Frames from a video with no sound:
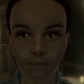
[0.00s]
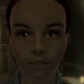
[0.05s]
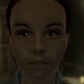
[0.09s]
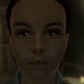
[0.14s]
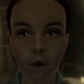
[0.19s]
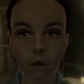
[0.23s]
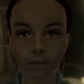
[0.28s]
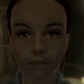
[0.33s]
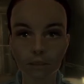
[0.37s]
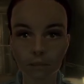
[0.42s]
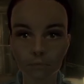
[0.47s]

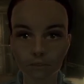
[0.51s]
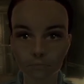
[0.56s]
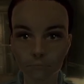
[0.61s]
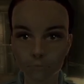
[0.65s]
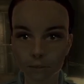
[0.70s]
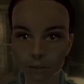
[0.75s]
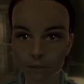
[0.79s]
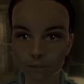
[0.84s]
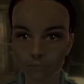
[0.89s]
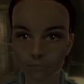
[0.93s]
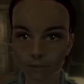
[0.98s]
Sounds like the
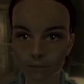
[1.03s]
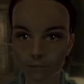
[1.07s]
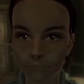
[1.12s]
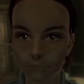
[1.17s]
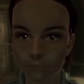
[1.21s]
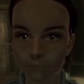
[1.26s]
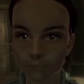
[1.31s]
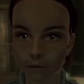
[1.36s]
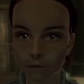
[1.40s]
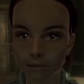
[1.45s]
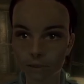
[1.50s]
place for
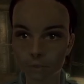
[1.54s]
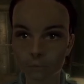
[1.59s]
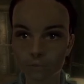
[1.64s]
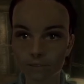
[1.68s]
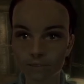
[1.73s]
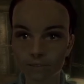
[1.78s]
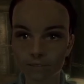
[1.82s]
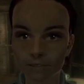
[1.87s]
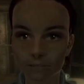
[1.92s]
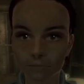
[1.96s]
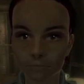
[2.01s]
some field
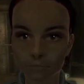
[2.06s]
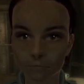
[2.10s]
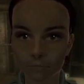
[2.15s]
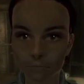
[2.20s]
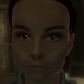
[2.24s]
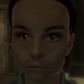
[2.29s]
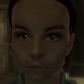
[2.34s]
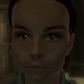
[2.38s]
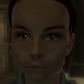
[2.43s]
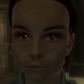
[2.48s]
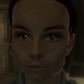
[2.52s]
work.
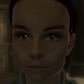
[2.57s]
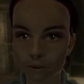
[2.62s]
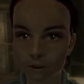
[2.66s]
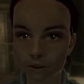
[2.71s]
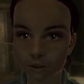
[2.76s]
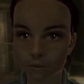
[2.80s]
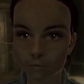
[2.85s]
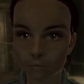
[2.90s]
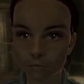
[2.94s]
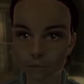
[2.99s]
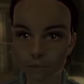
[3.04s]
Get
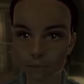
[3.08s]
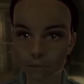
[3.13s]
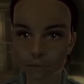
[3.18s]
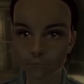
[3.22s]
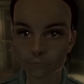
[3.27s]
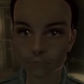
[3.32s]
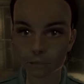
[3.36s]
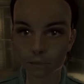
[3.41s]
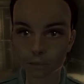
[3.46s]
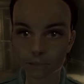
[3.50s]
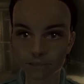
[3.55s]
in there,
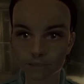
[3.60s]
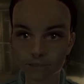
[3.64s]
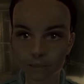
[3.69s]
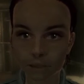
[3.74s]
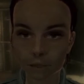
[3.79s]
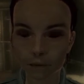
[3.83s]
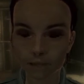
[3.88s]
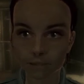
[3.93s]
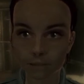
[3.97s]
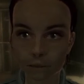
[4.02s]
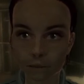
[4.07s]
get back,
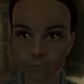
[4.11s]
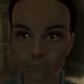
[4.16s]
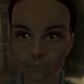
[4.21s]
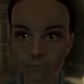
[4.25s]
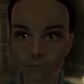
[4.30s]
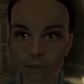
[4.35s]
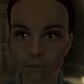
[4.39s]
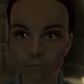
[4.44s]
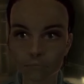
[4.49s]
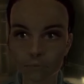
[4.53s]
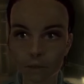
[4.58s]
and tell
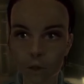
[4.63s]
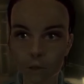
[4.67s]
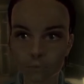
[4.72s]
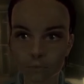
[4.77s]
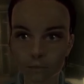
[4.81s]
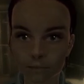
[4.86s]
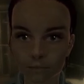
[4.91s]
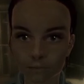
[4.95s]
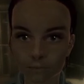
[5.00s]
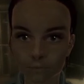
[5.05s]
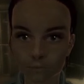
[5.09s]
me all
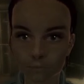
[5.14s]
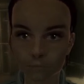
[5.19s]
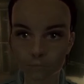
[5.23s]
about it.